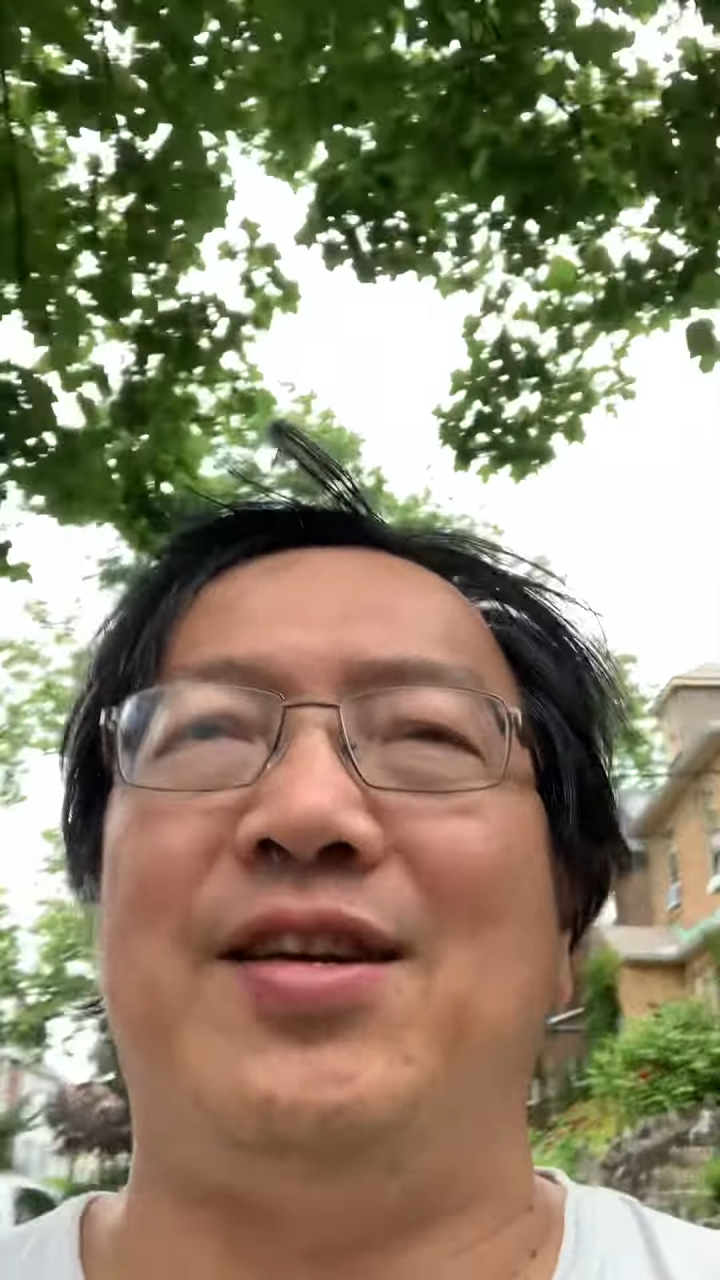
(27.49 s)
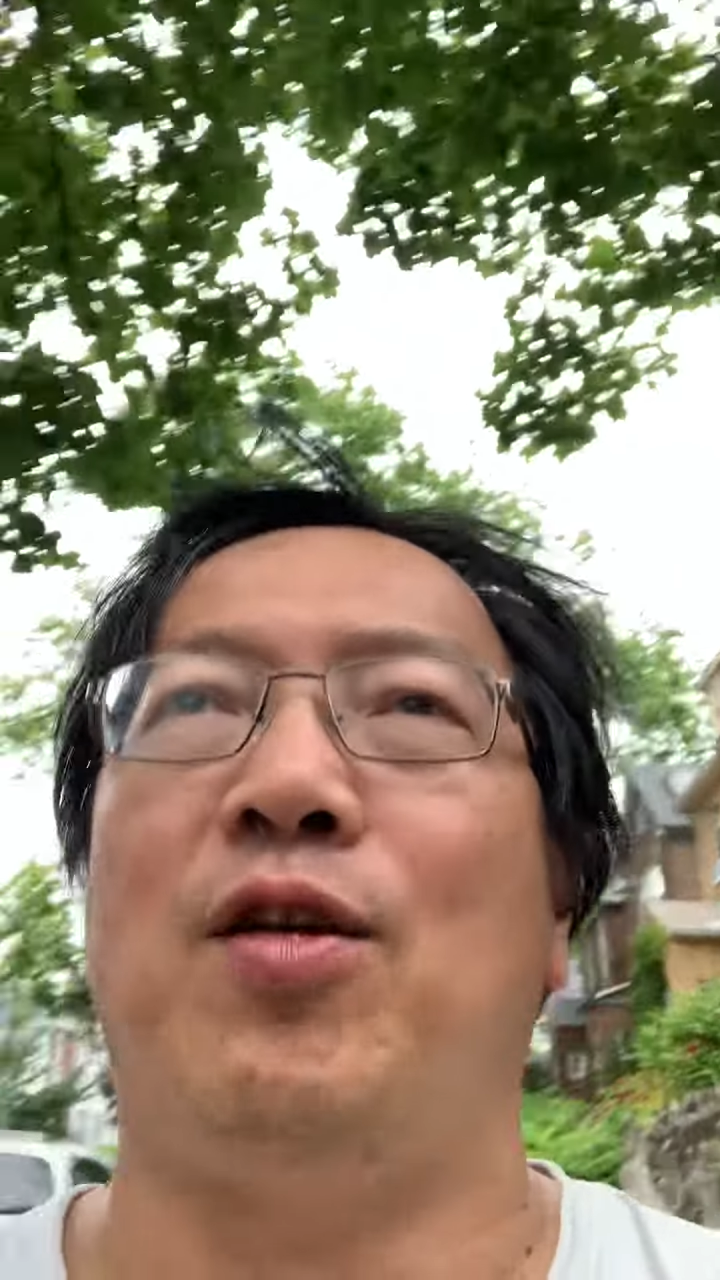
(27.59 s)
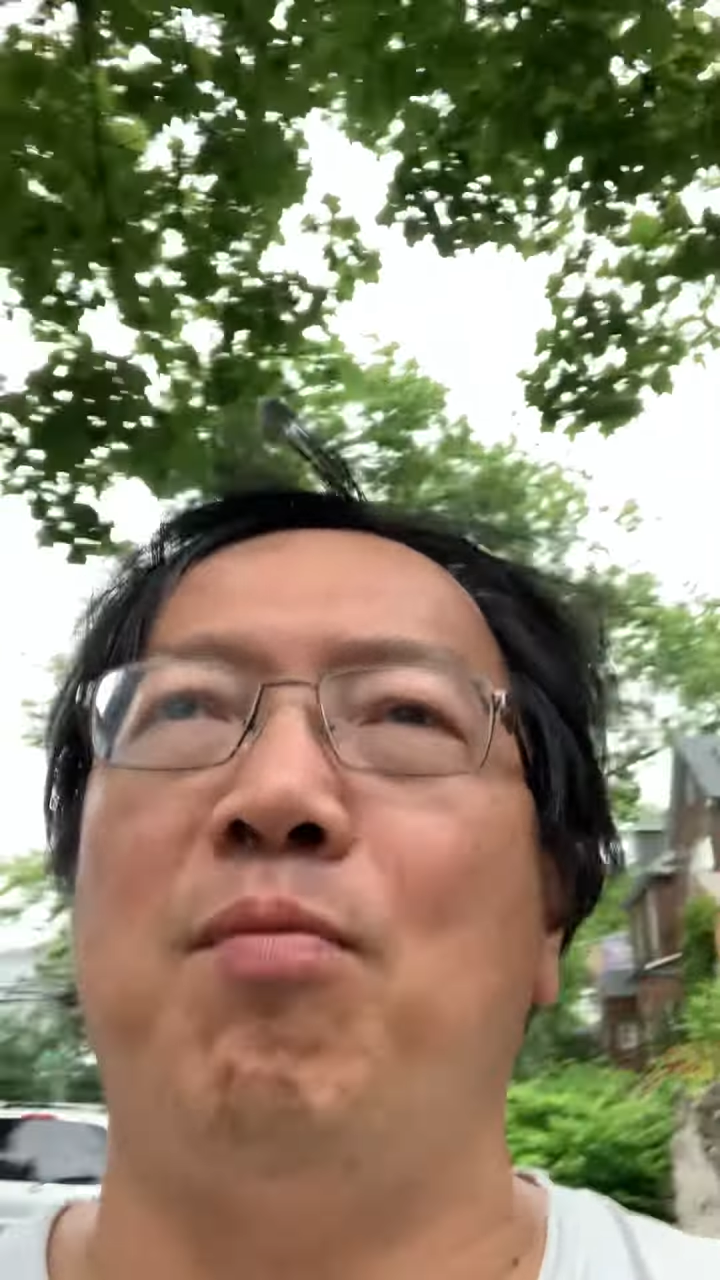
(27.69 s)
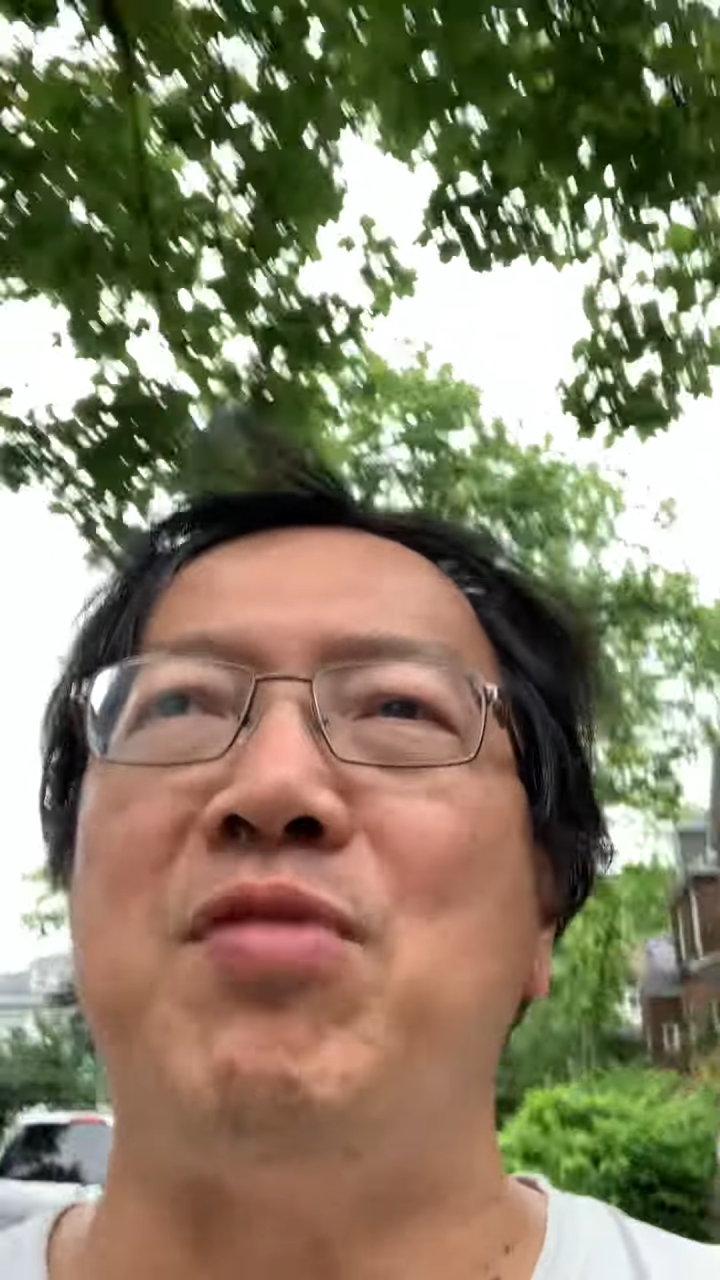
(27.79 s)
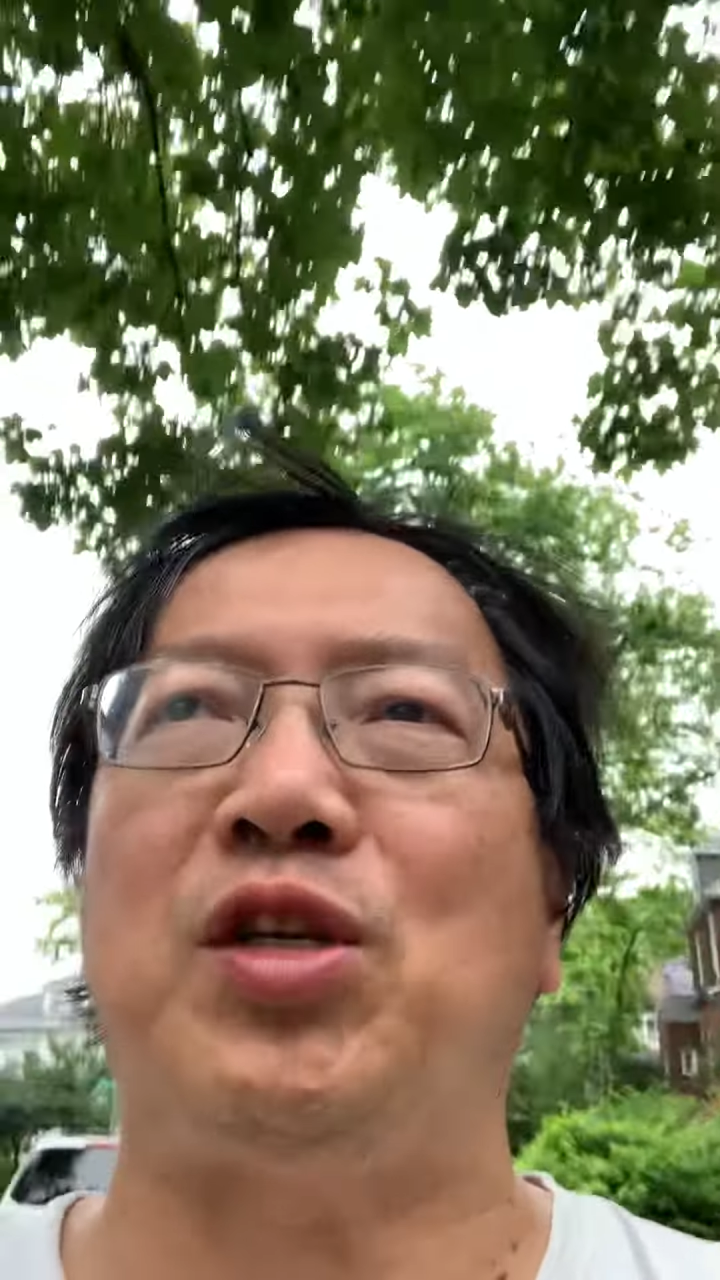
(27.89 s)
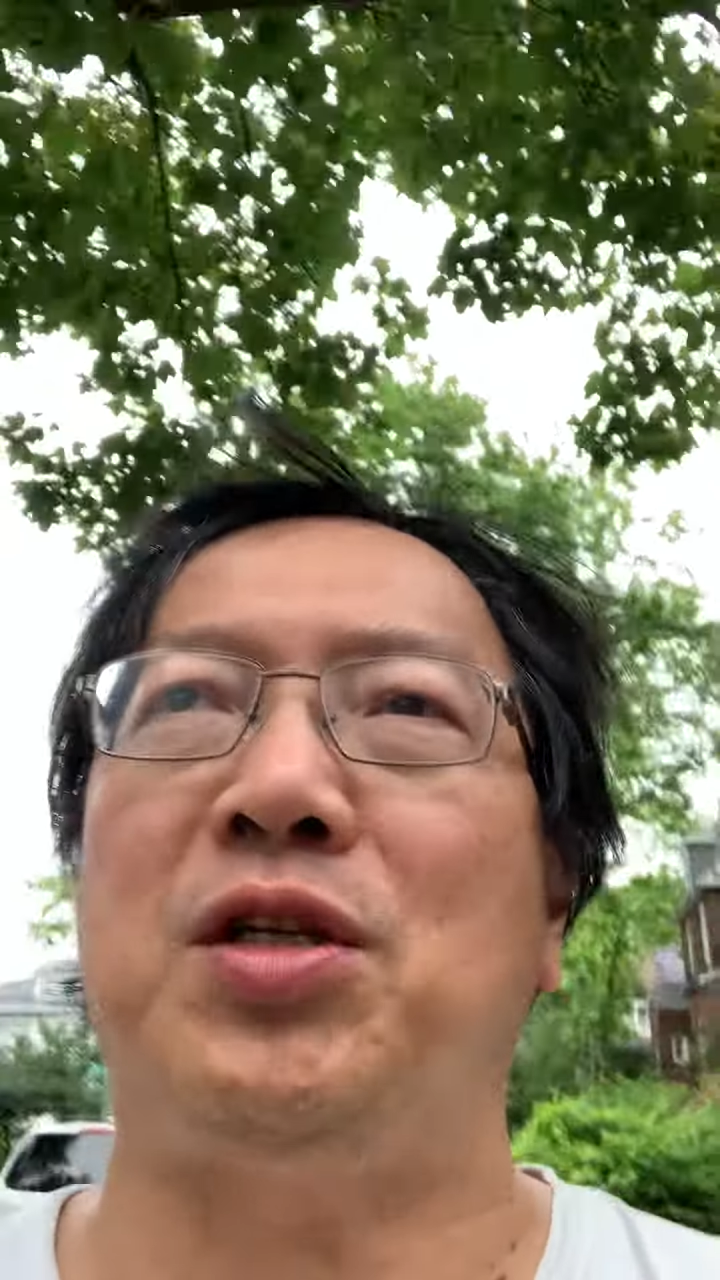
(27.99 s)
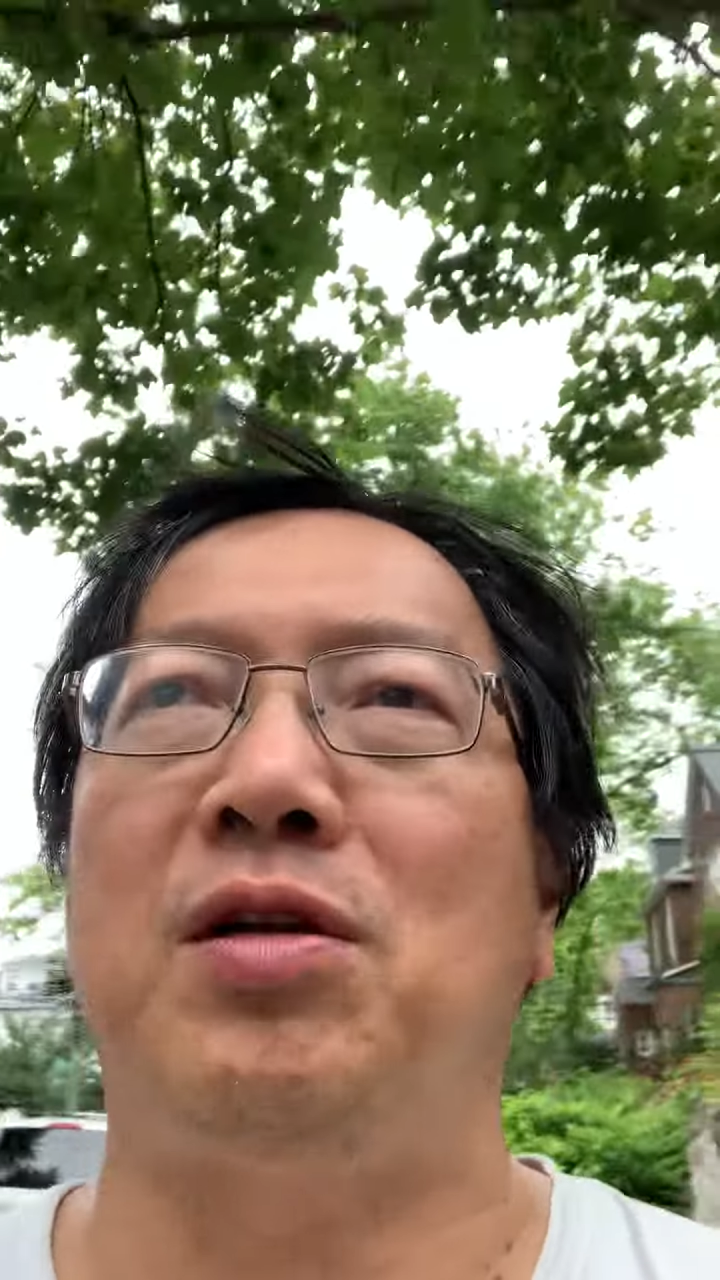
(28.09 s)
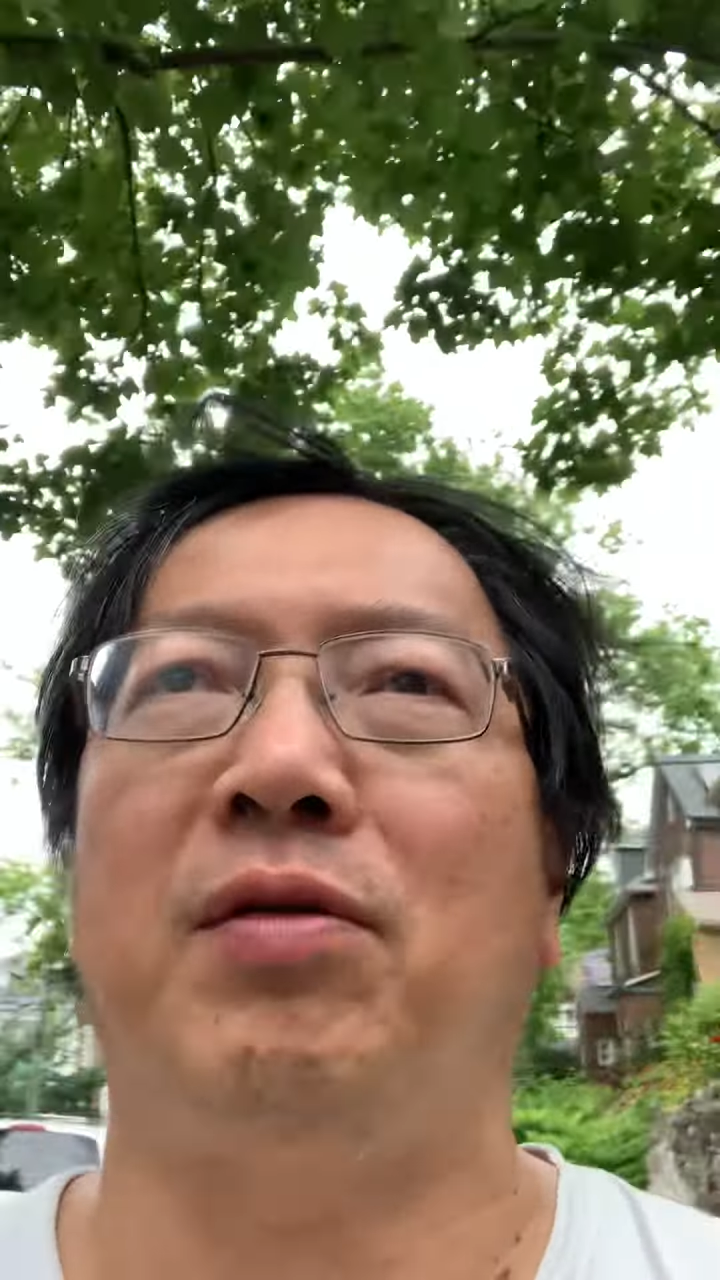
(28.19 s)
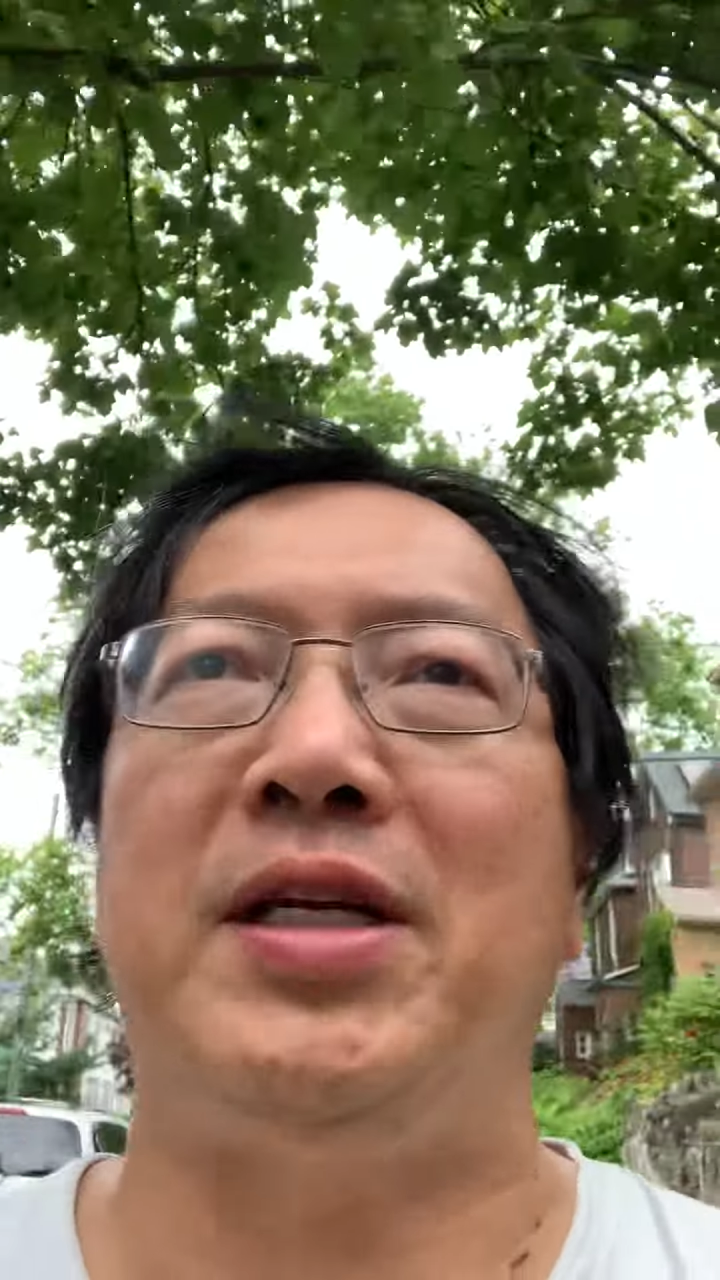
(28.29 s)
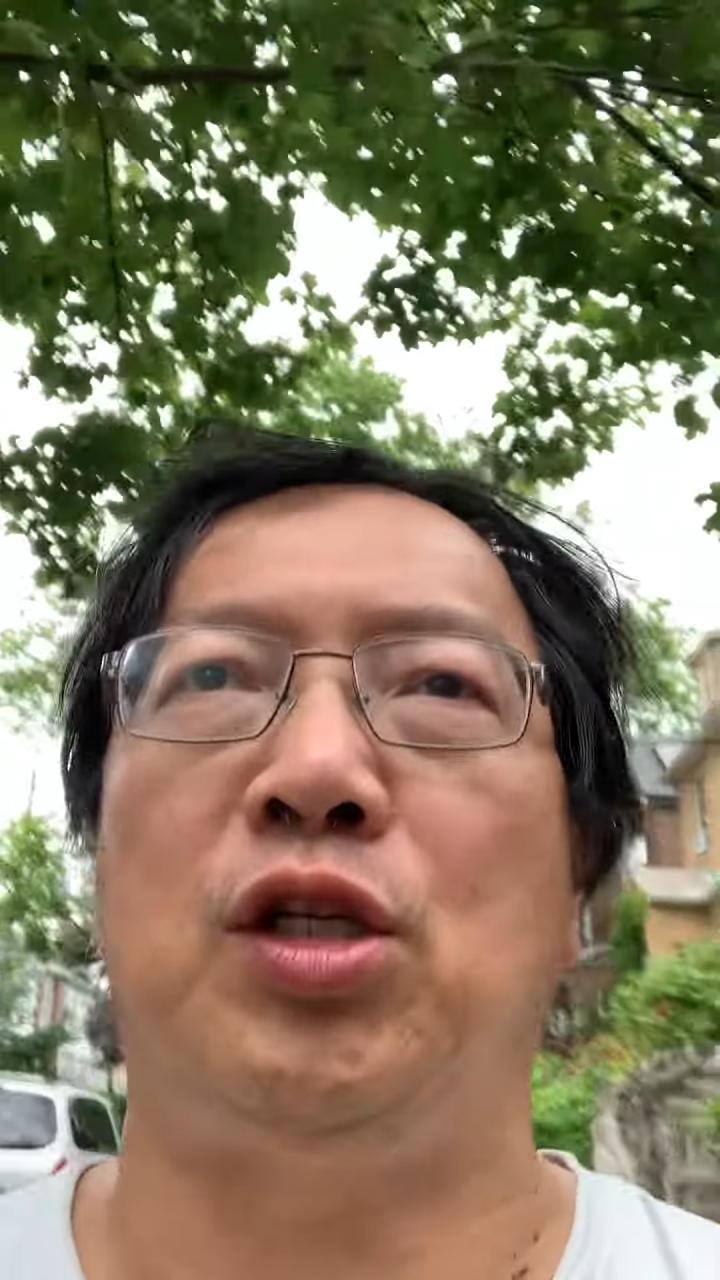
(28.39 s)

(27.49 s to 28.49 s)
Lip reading: you know, missionary